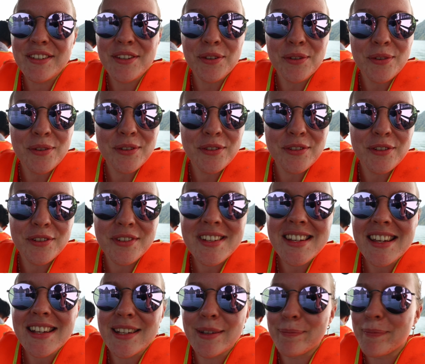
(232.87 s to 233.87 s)
soon to
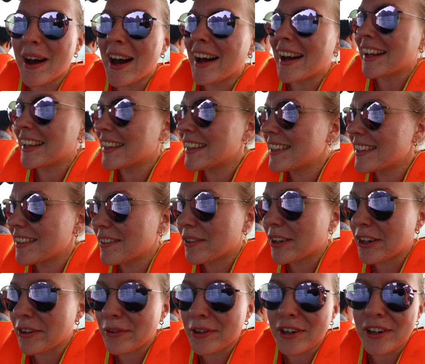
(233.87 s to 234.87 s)
T-Tip Island,
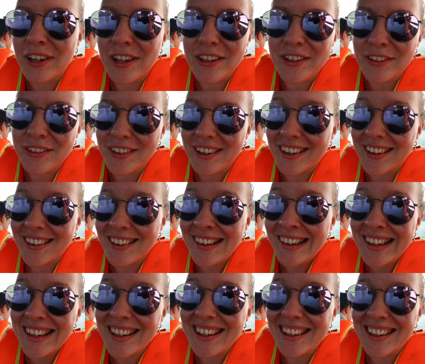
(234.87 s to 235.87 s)
where we're gonna do a
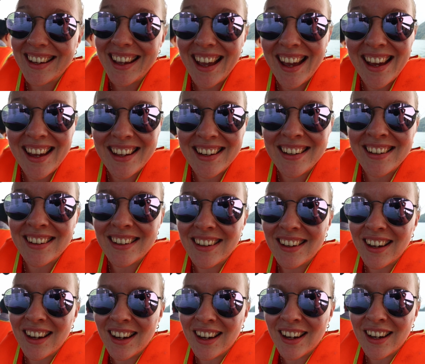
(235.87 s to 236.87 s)
hike and
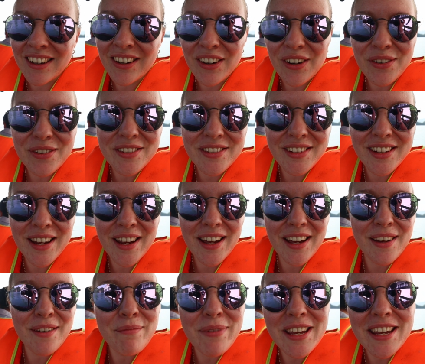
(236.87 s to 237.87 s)
go to
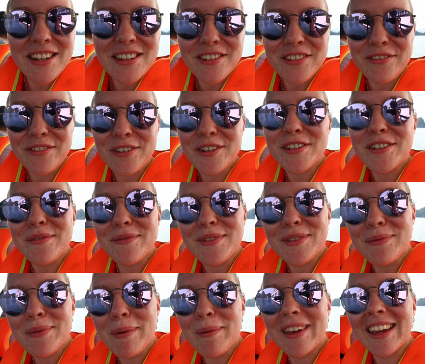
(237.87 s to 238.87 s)
the beach for some
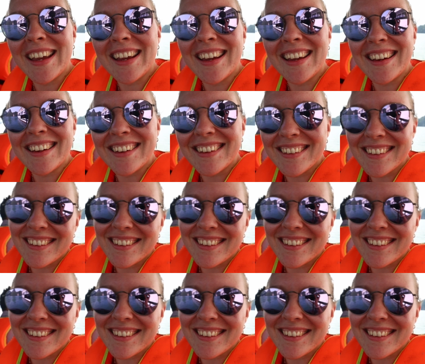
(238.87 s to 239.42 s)
swimming.